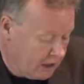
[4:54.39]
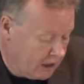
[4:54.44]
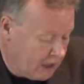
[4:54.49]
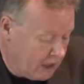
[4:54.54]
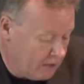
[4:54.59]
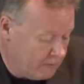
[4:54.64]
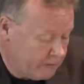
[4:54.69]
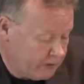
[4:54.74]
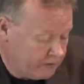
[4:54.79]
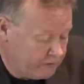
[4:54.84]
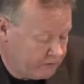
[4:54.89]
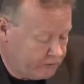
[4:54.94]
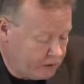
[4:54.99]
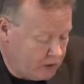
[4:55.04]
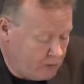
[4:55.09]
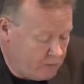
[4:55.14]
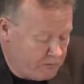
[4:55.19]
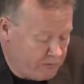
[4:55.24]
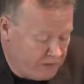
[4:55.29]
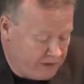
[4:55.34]
Coming
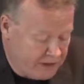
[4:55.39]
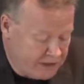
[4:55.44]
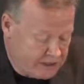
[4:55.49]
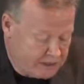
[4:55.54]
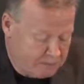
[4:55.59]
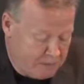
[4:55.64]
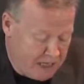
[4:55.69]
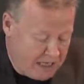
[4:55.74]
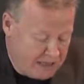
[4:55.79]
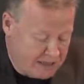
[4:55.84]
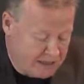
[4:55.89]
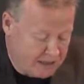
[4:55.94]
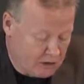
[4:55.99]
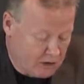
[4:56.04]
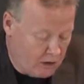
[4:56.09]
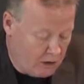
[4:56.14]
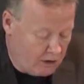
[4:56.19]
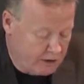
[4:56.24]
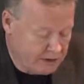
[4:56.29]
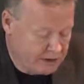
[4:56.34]
from this basic
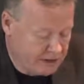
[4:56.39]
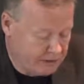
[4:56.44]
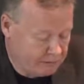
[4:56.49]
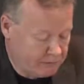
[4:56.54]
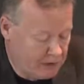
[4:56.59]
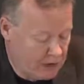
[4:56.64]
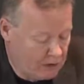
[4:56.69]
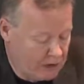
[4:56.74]
concept now,